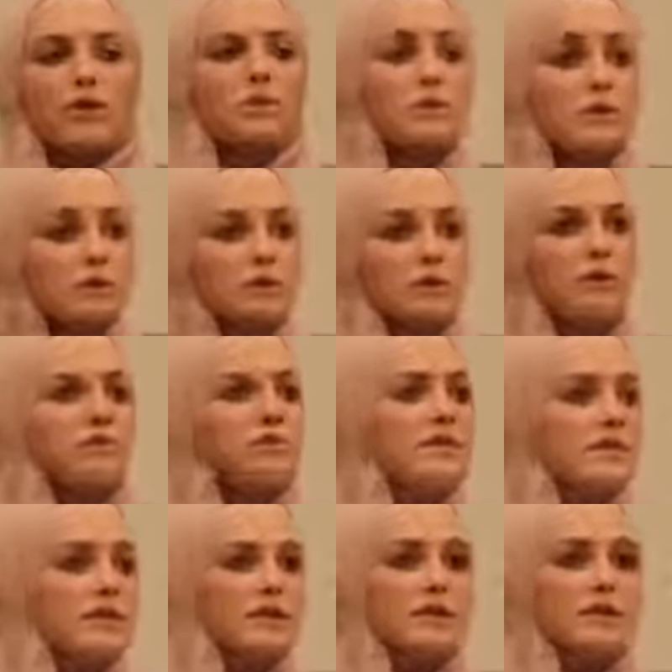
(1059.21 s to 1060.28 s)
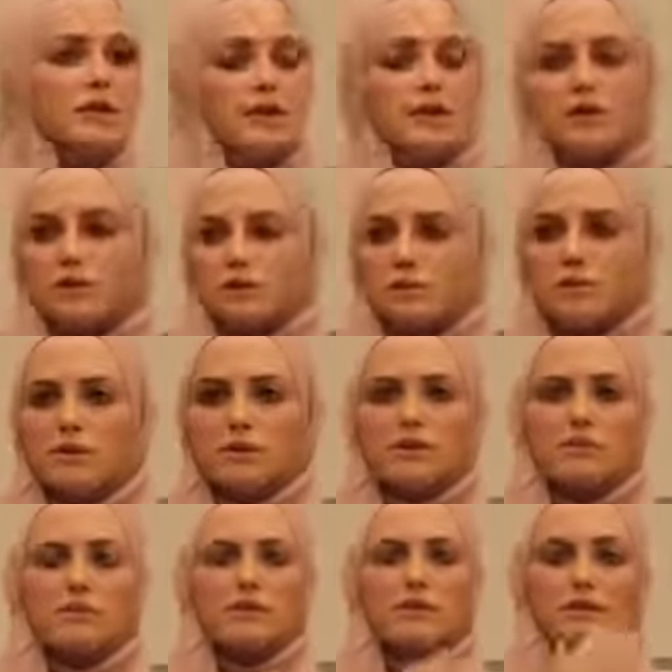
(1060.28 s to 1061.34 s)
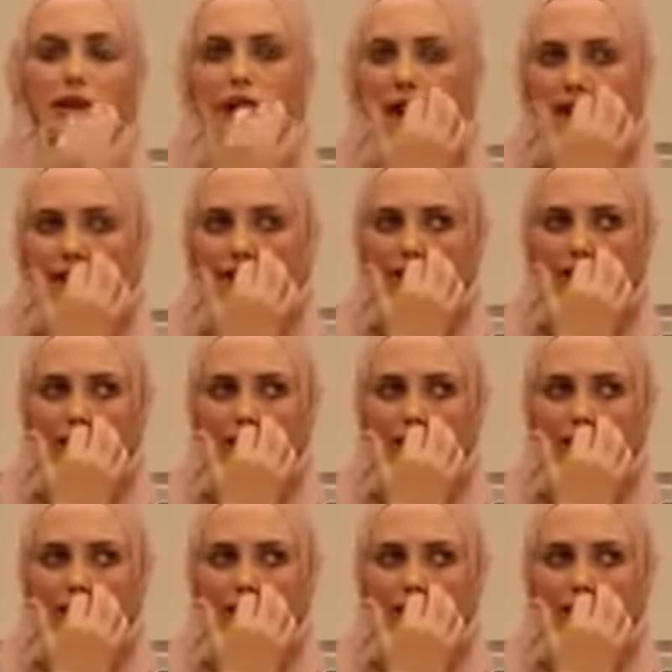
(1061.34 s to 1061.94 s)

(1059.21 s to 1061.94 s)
Oh, the Muslims did this, or the Muslims did that.